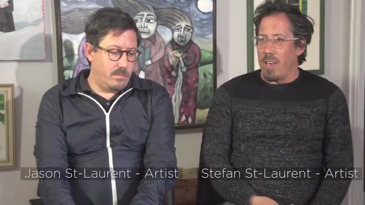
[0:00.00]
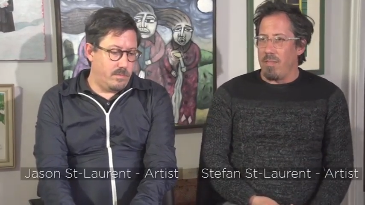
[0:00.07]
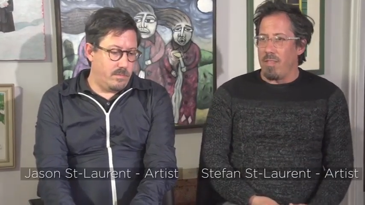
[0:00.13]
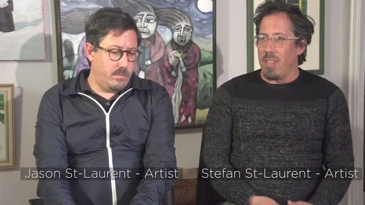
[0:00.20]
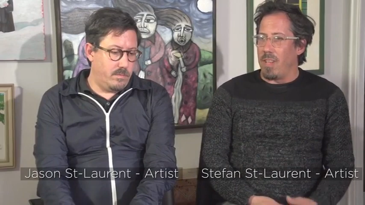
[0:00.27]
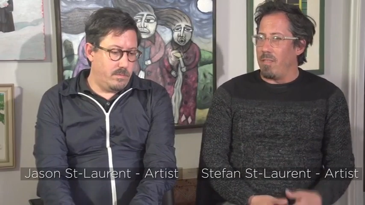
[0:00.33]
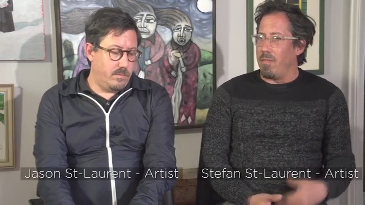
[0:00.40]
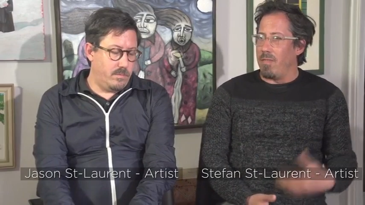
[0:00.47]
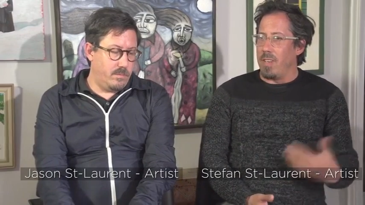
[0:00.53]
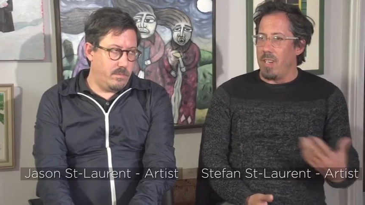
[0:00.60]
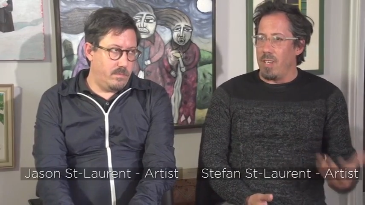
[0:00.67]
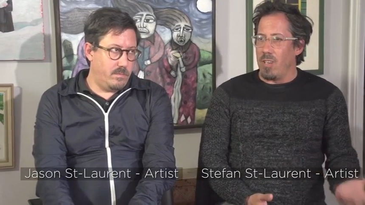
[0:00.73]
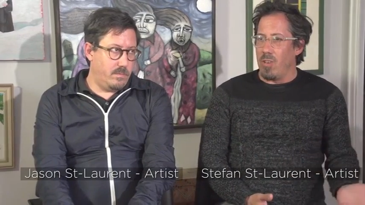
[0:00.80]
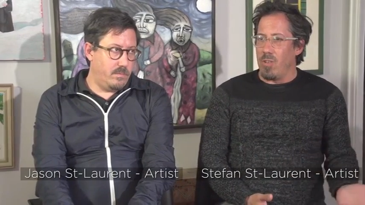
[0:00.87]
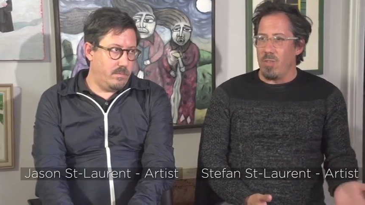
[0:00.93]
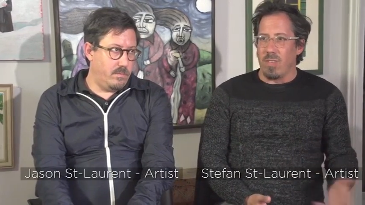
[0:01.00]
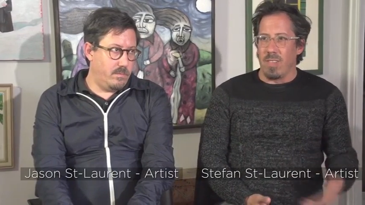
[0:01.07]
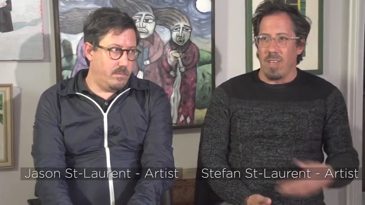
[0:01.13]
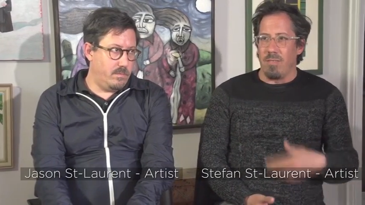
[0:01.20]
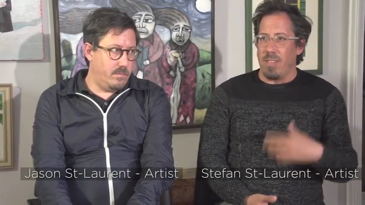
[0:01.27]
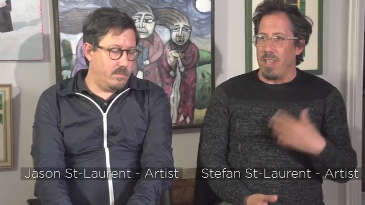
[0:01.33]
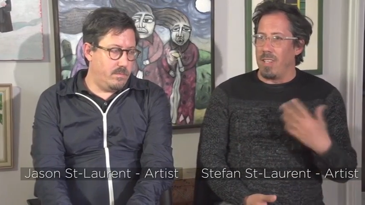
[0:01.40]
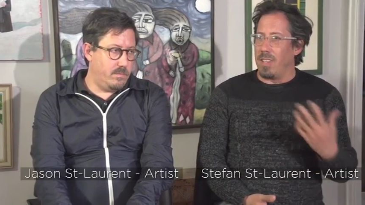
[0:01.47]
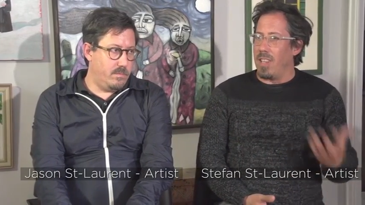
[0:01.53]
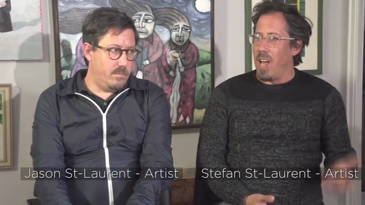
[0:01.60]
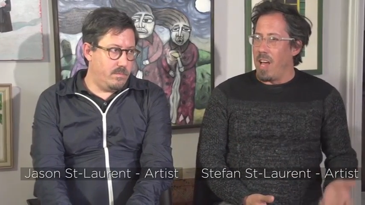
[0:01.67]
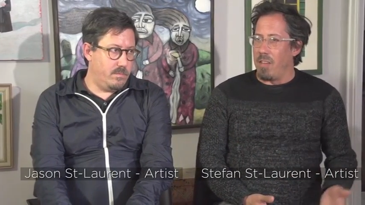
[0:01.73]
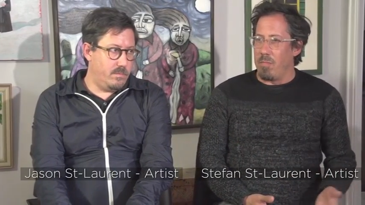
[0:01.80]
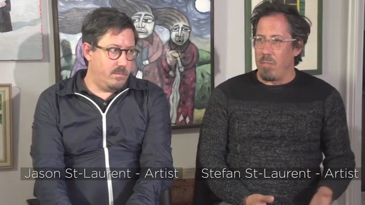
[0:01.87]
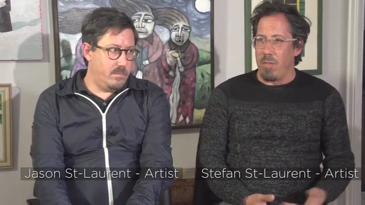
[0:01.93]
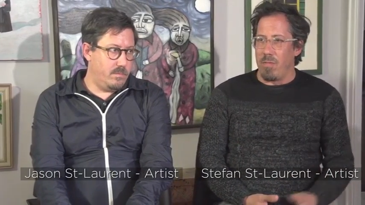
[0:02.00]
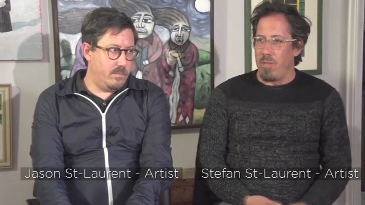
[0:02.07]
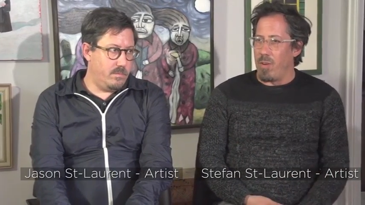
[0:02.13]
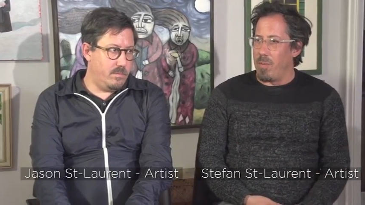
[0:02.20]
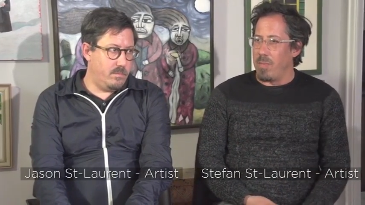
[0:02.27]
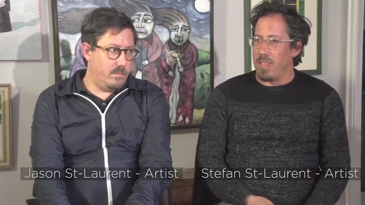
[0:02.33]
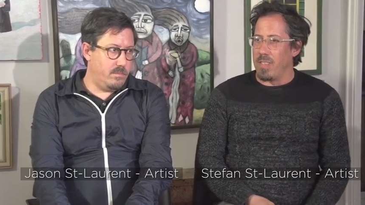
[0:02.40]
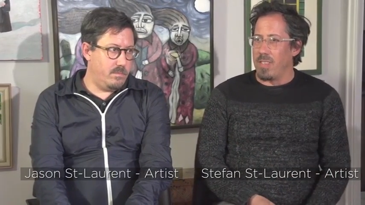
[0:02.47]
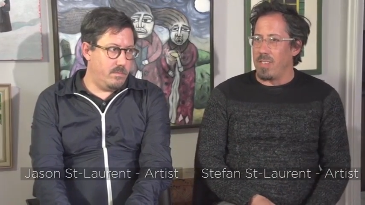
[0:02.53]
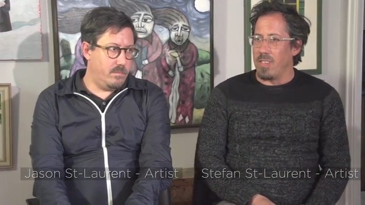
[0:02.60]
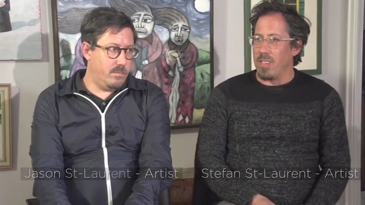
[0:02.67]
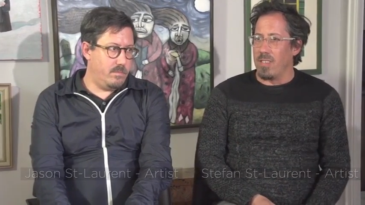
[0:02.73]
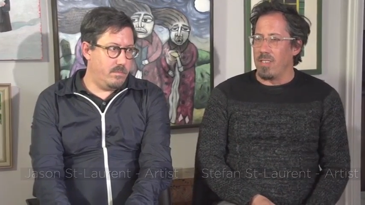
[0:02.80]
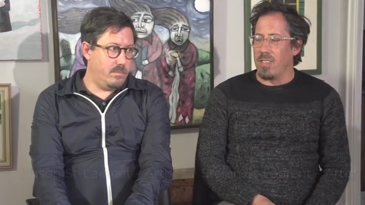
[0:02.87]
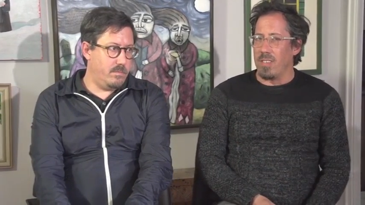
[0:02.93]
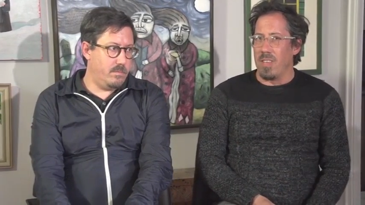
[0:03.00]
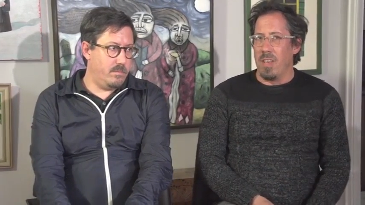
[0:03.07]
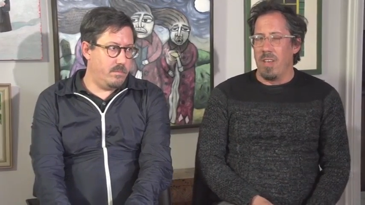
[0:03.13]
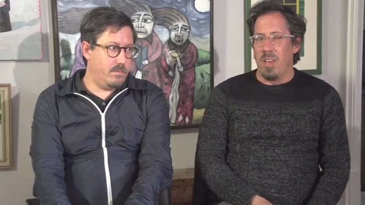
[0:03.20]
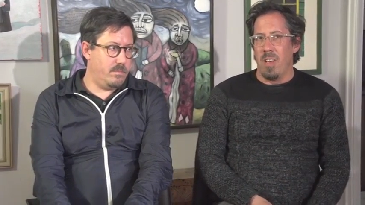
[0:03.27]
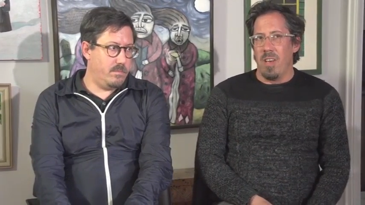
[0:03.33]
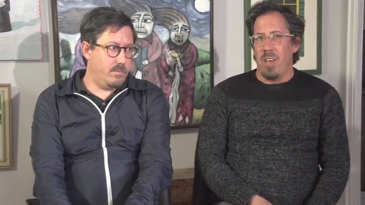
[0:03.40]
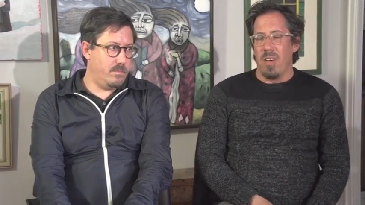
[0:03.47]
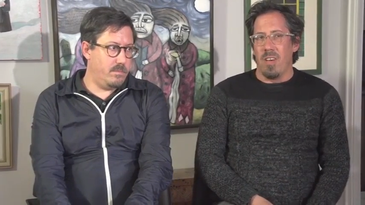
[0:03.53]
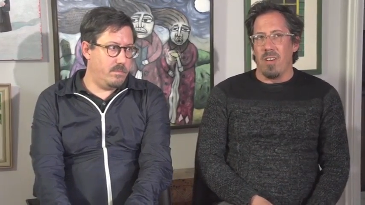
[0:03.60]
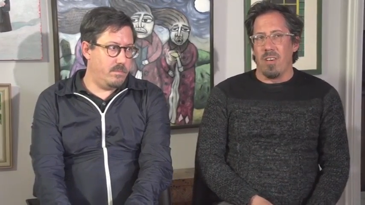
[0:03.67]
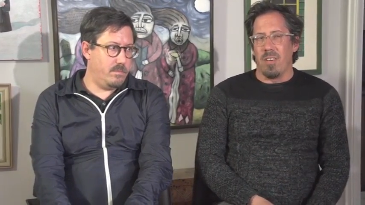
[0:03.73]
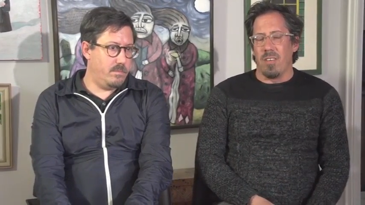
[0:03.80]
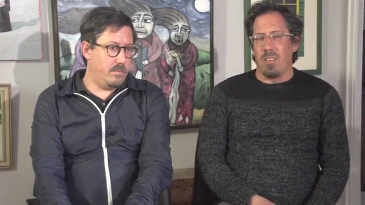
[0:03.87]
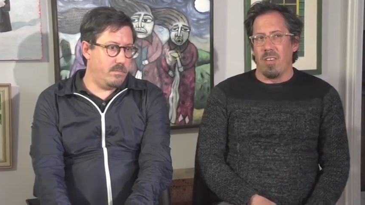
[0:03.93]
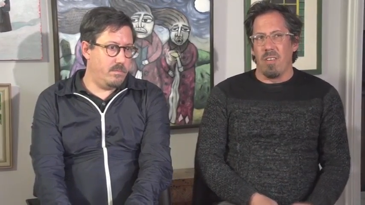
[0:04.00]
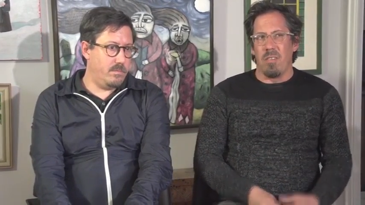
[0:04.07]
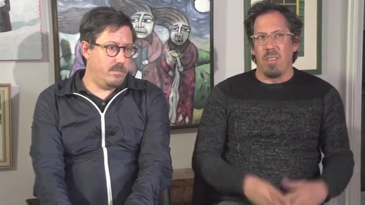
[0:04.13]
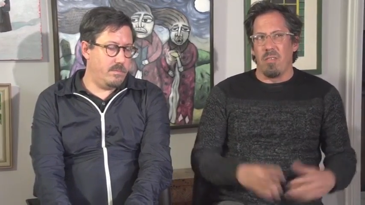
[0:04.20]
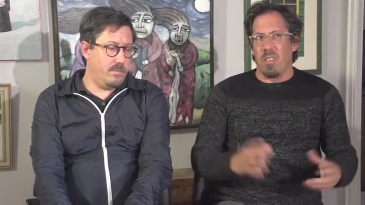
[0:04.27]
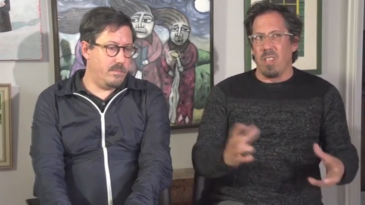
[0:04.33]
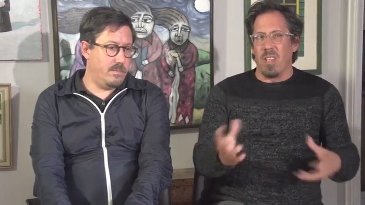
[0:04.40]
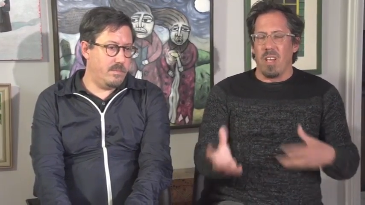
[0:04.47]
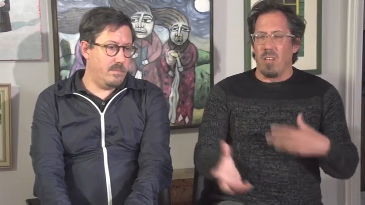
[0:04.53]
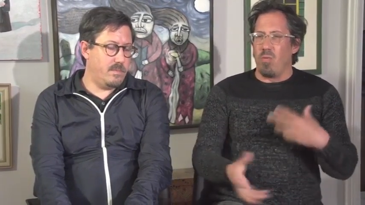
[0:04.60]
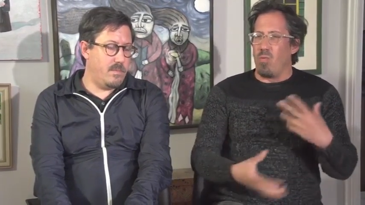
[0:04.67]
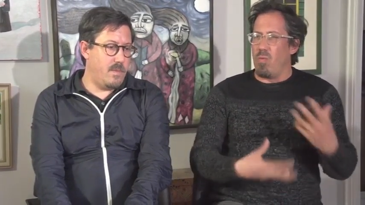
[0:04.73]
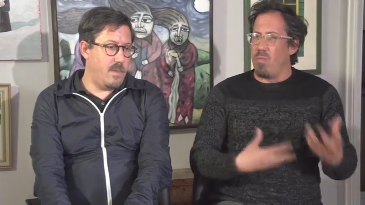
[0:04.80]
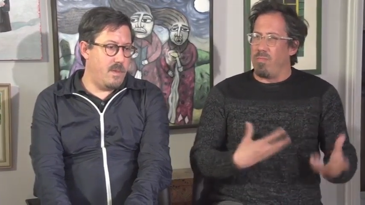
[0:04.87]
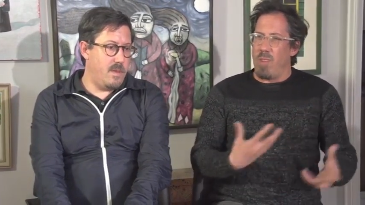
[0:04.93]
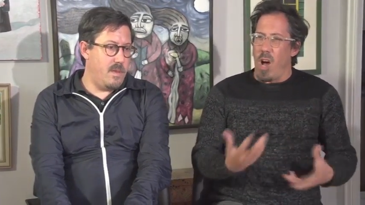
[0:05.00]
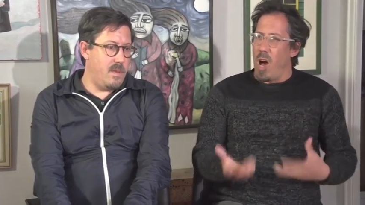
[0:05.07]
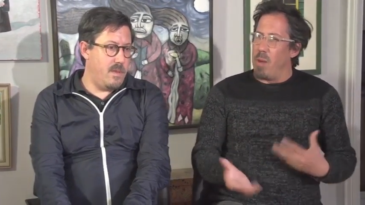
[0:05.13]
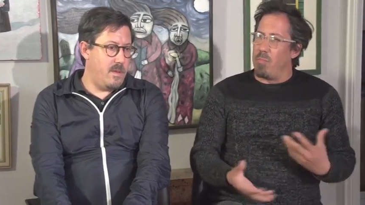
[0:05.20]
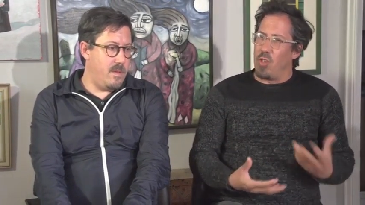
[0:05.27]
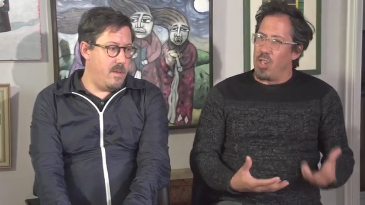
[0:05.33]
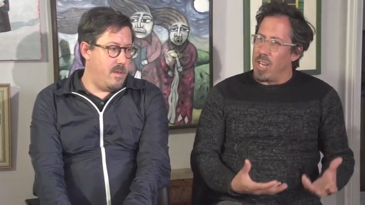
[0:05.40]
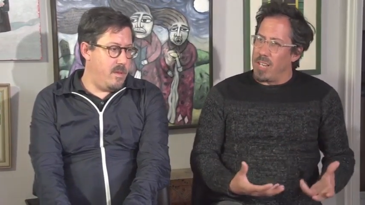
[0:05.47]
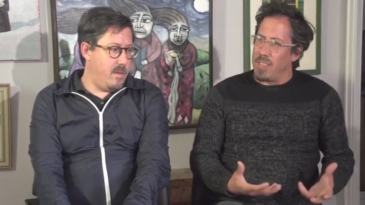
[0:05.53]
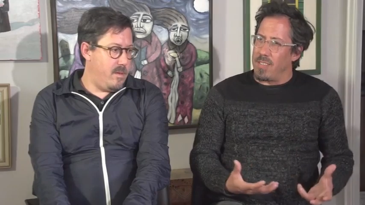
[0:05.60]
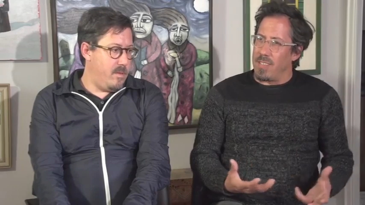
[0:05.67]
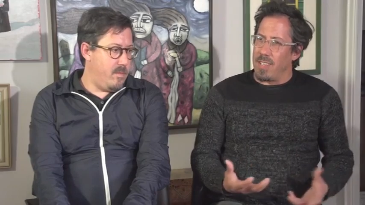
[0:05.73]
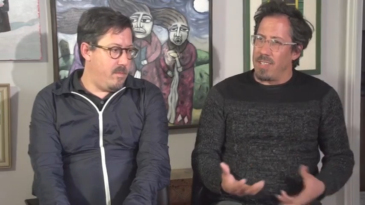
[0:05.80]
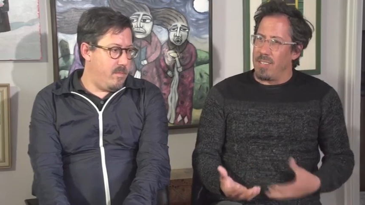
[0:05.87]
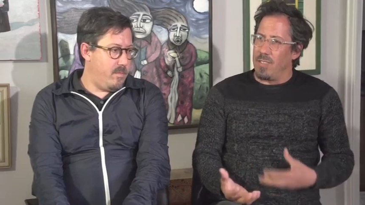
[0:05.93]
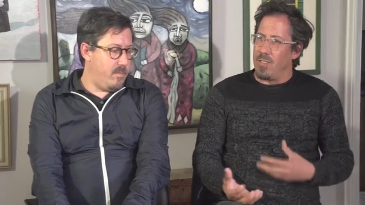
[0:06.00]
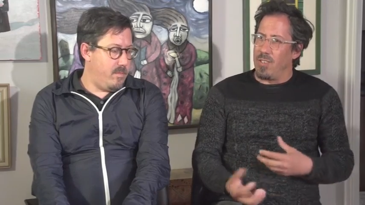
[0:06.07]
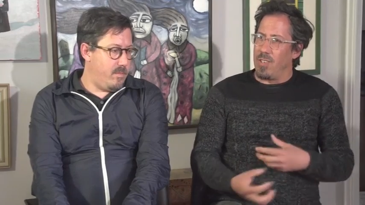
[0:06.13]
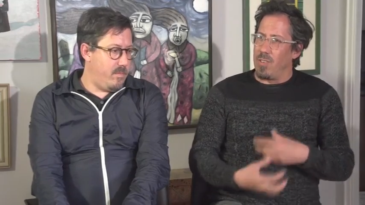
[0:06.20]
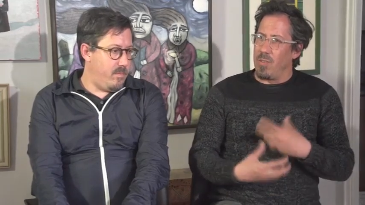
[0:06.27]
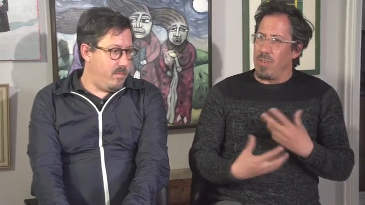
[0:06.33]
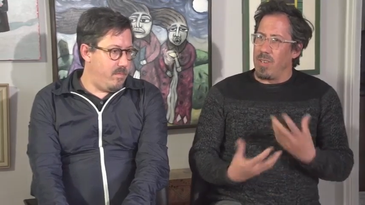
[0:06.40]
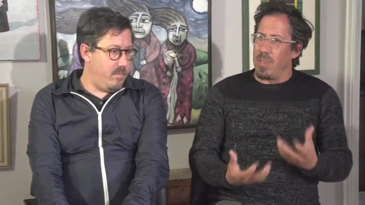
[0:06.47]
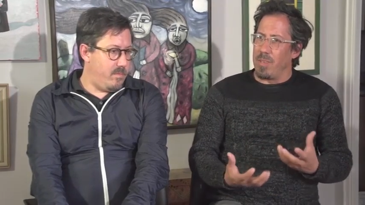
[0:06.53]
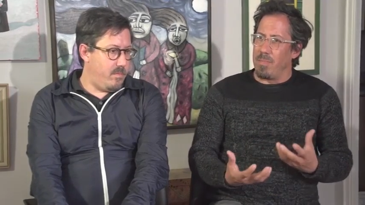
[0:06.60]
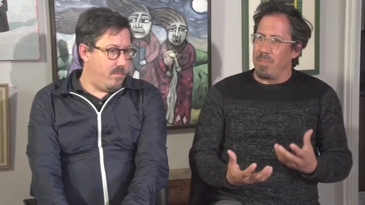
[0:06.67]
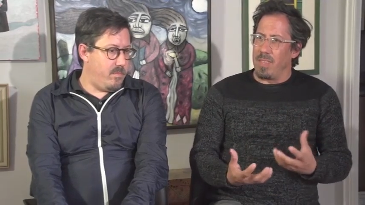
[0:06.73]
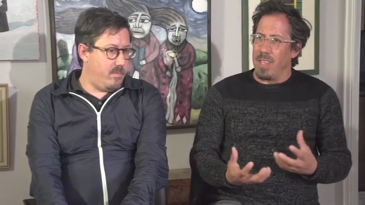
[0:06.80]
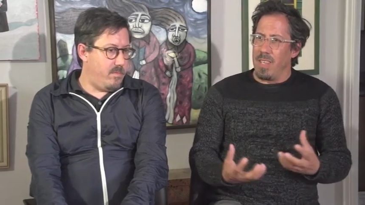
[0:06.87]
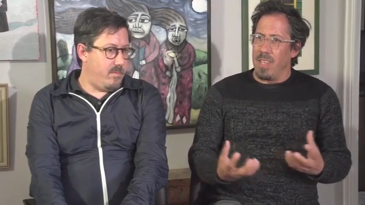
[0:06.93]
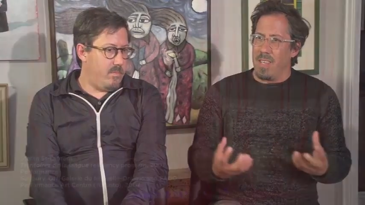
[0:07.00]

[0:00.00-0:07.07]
Speaker 1: I've done videos, I've done live performances, uh, I've even done objects that, you know, uh,